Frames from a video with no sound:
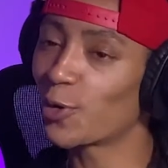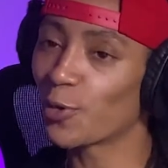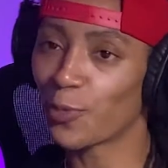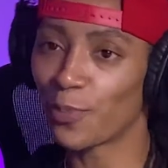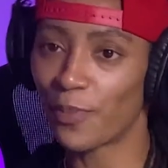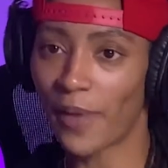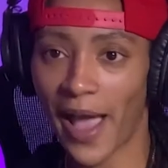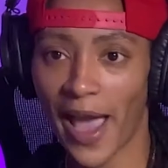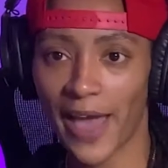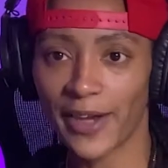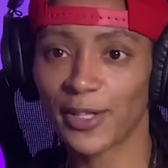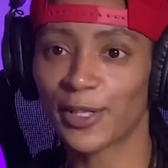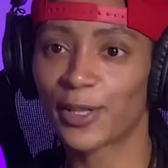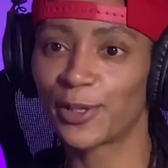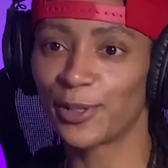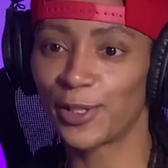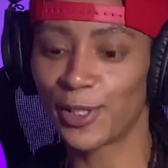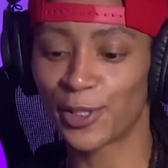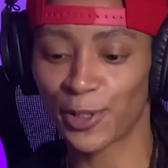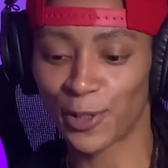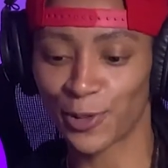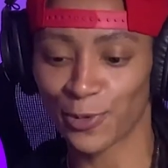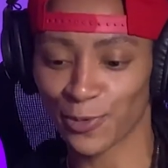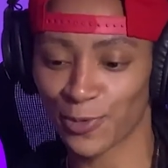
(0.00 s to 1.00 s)

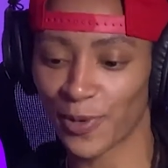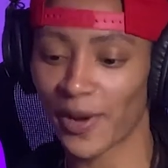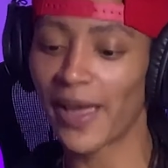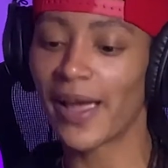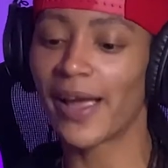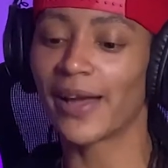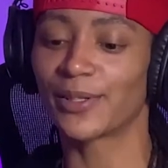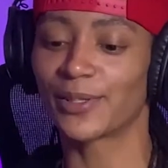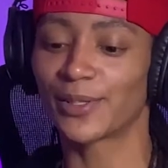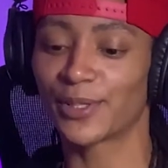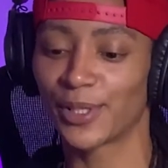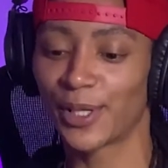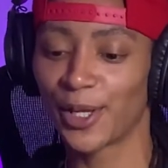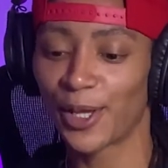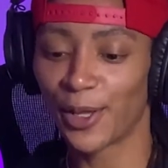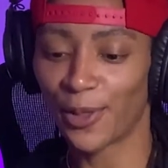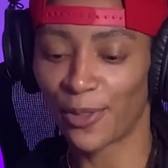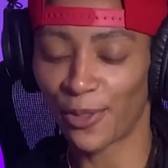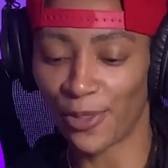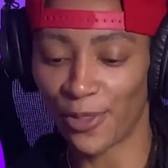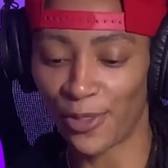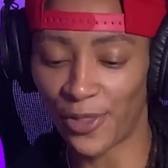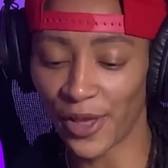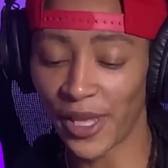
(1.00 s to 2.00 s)
grammatically correct
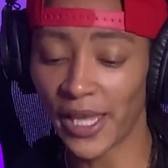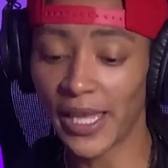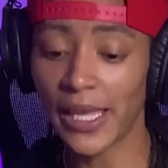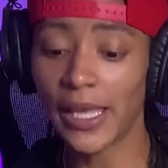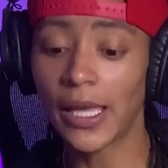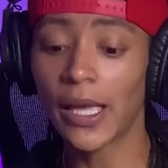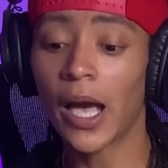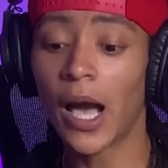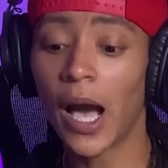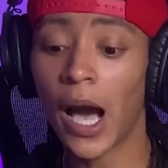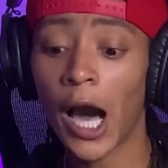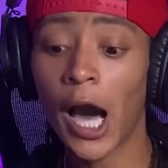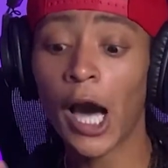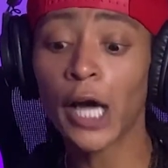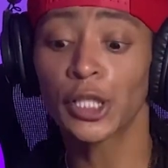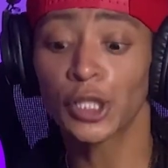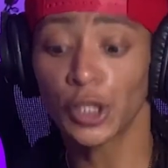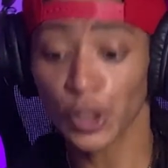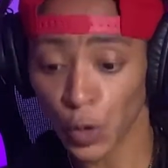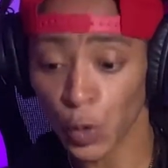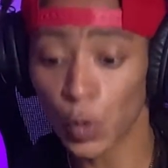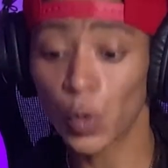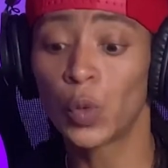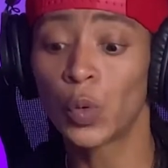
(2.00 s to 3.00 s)
hustle. The
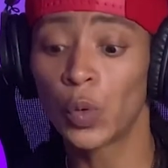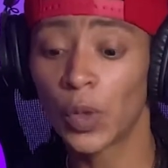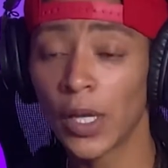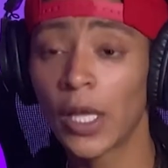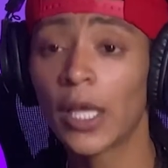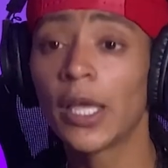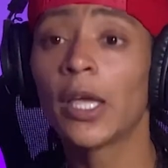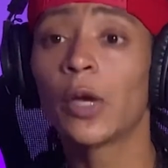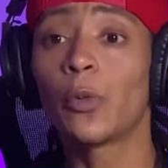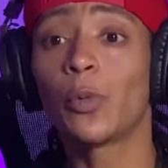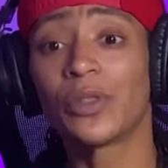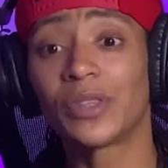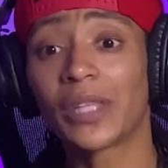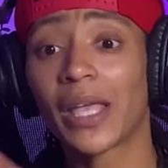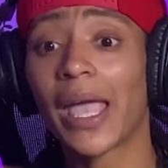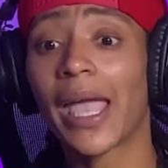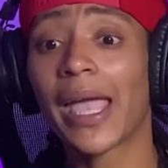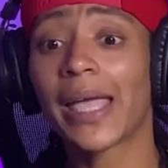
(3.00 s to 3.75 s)
hustle with the